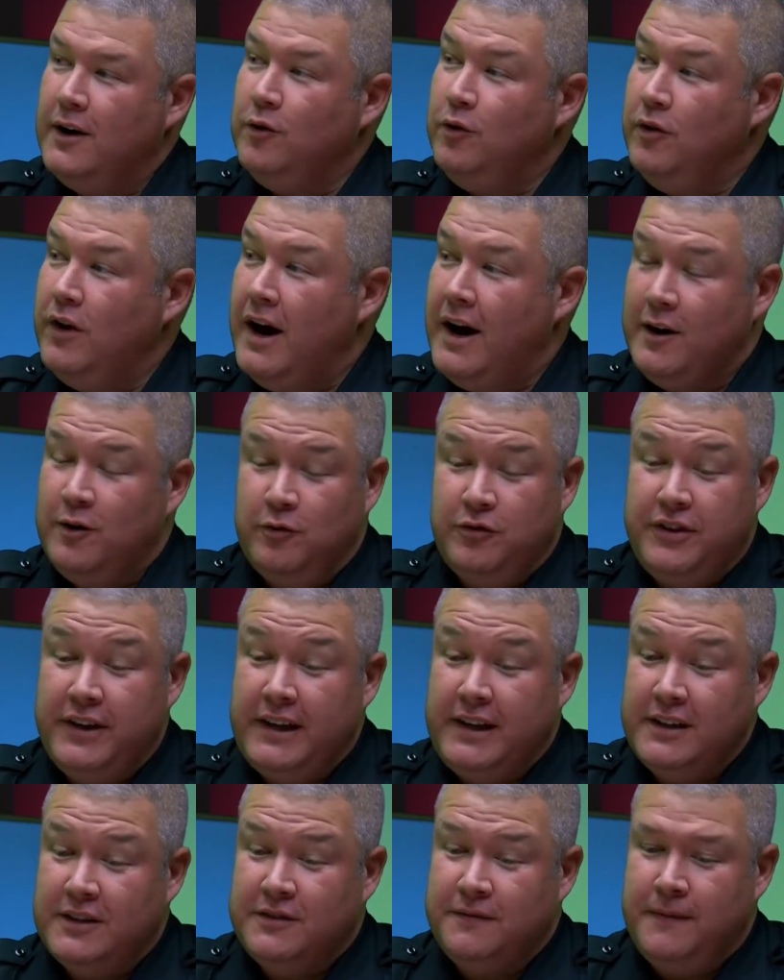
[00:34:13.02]
I don't
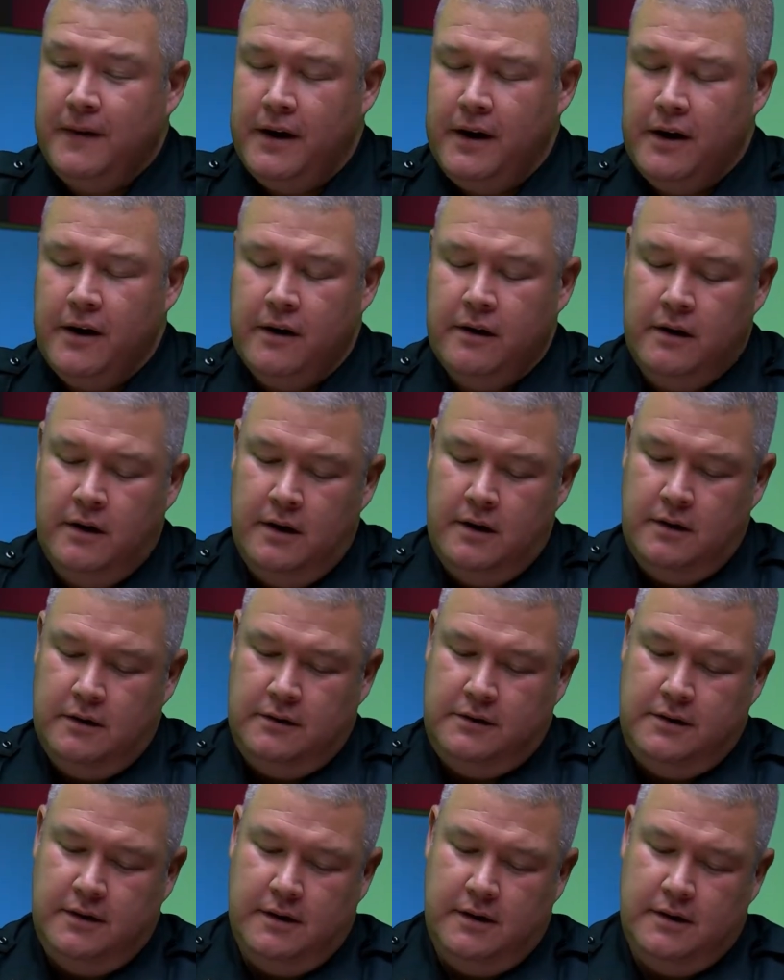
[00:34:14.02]
think it's fair
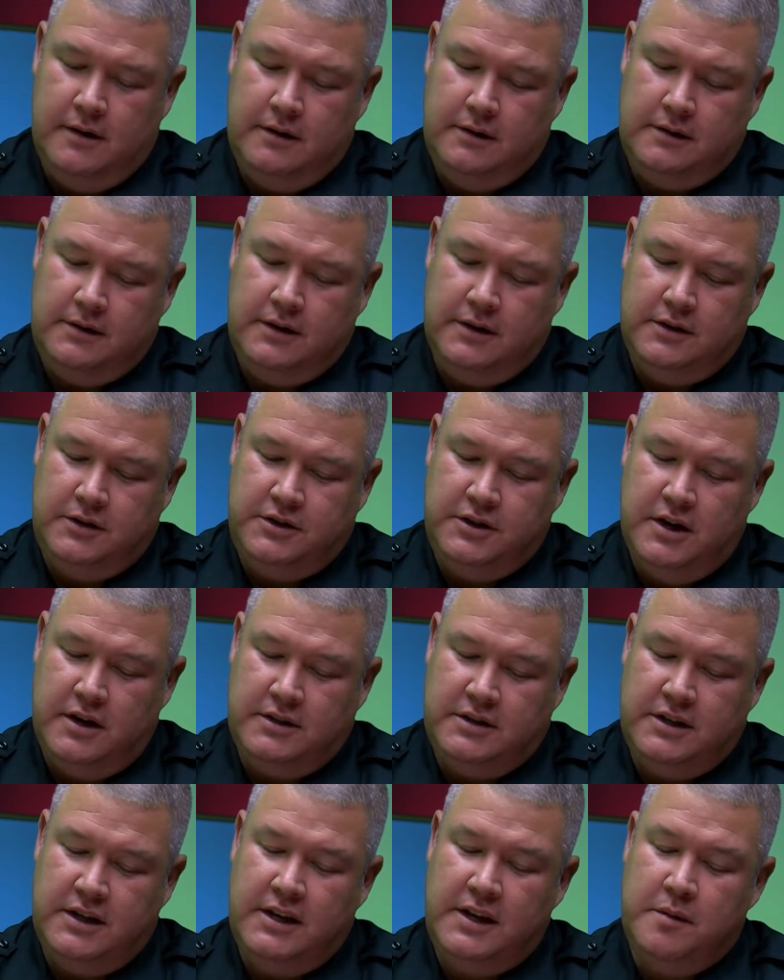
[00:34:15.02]
to
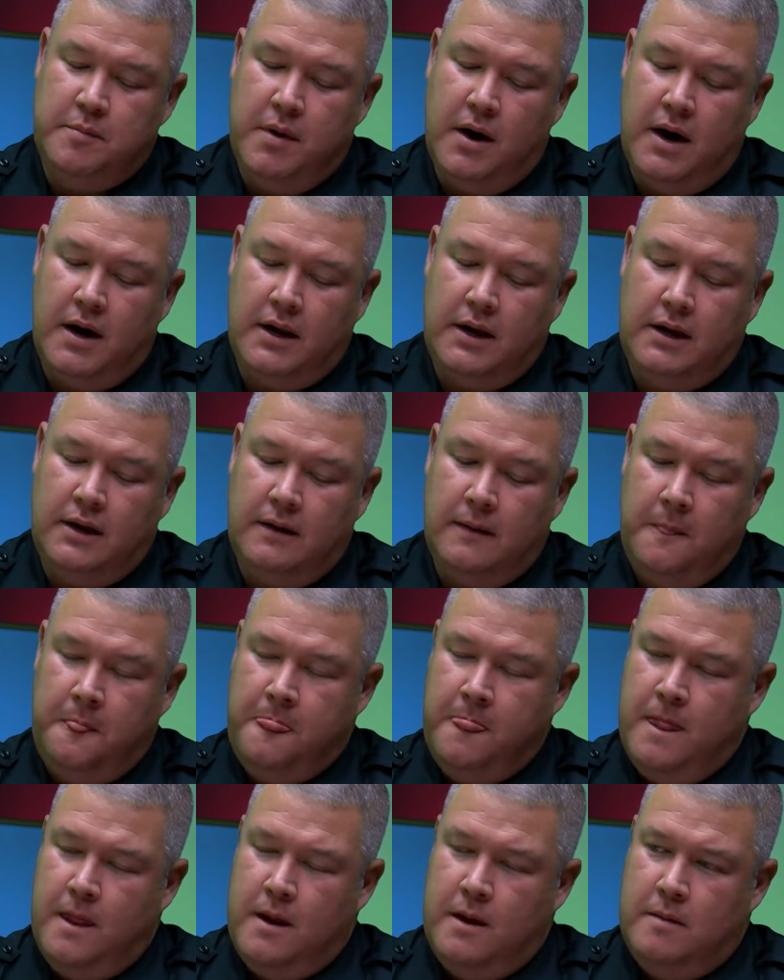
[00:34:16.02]
judge anybody
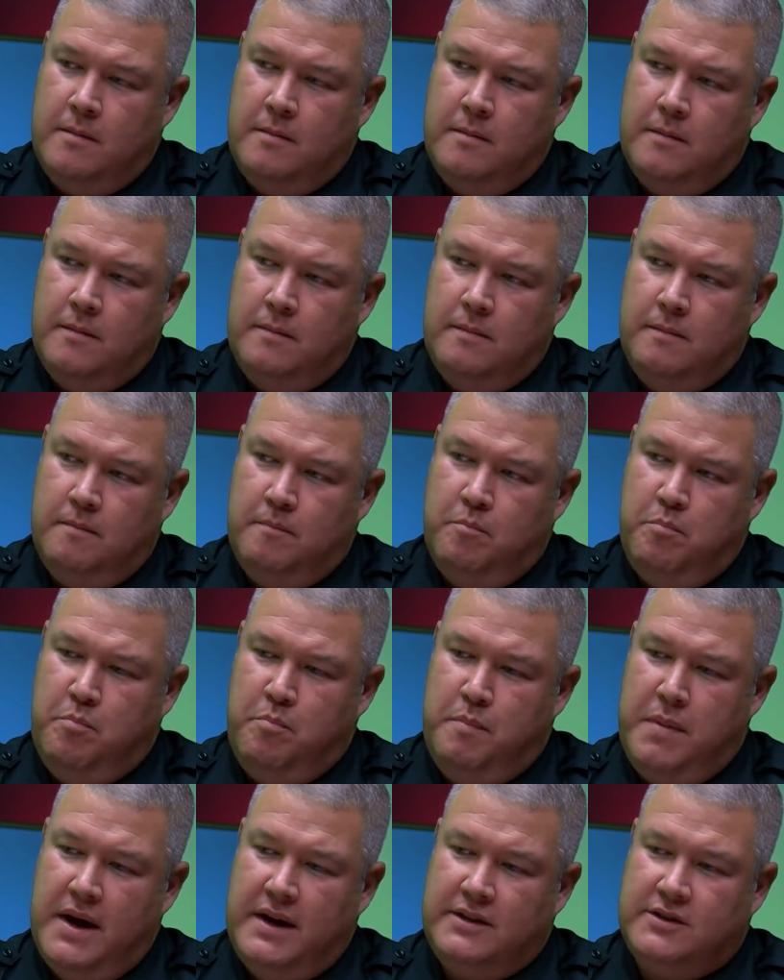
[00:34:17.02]

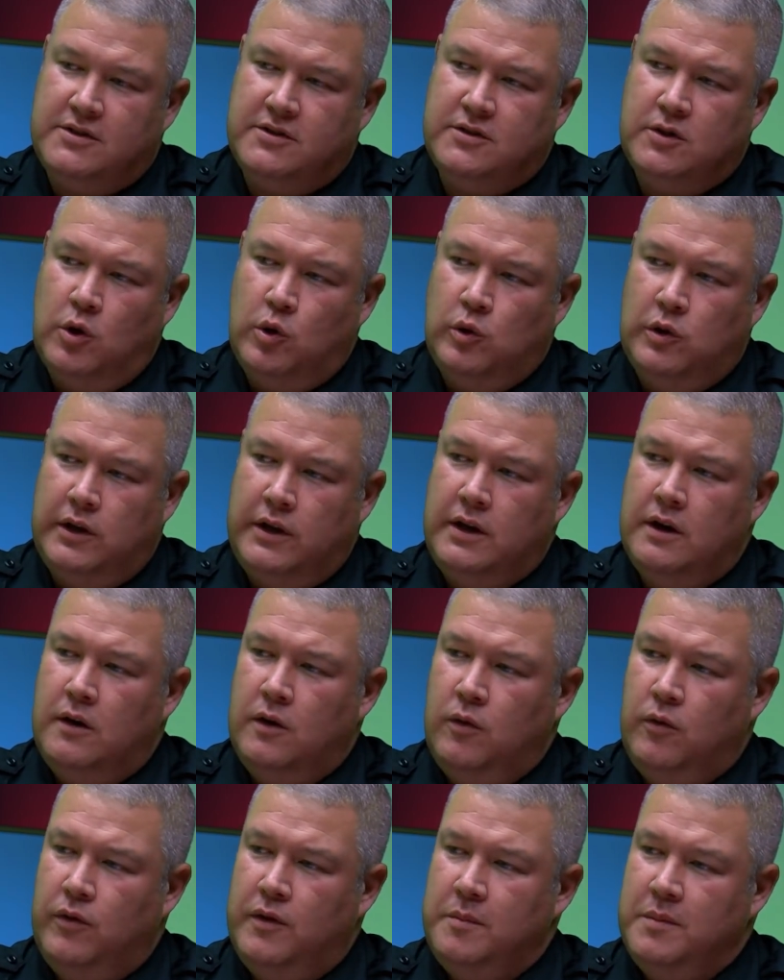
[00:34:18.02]
based solely
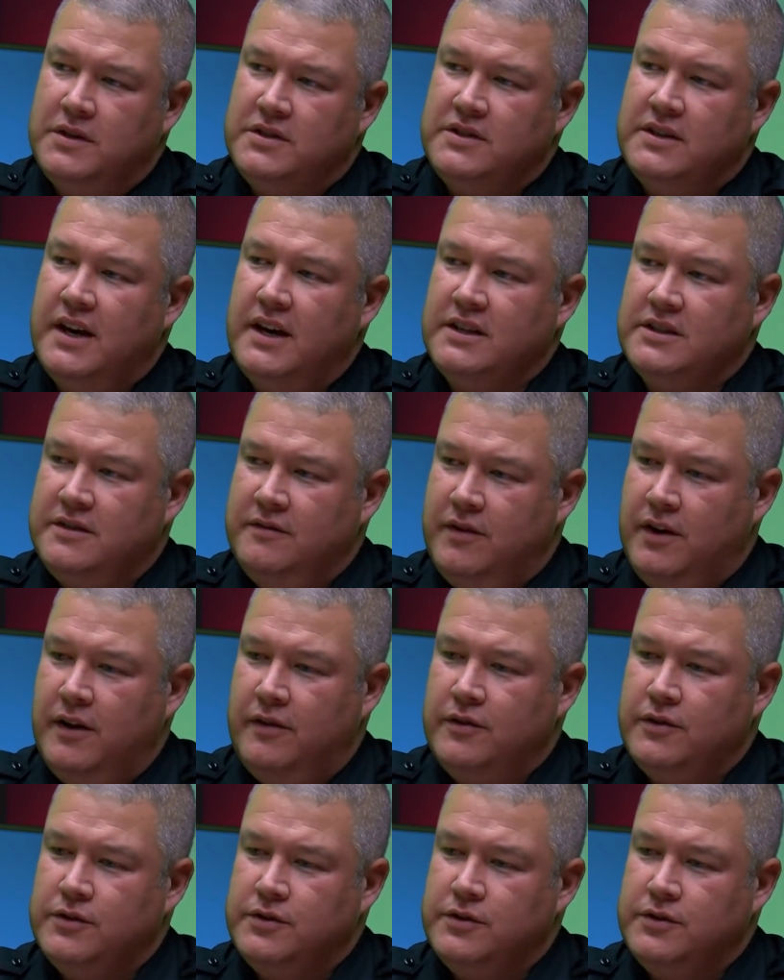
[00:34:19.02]
on the mistakes of others.